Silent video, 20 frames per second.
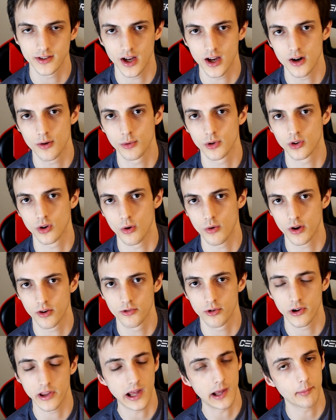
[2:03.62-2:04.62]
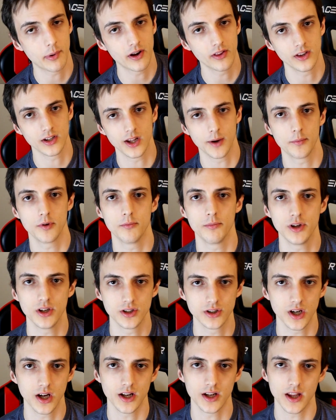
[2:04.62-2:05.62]
Snyder was going for that apparently WB
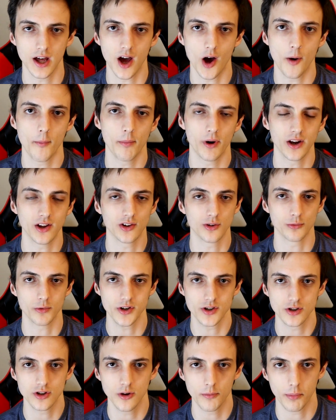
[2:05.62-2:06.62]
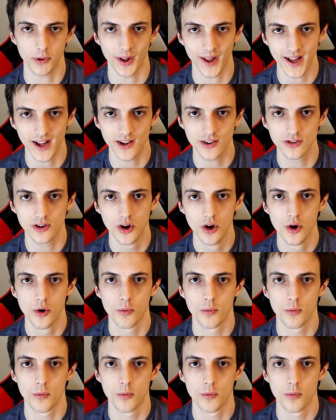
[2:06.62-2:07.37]
shut down, but his original plans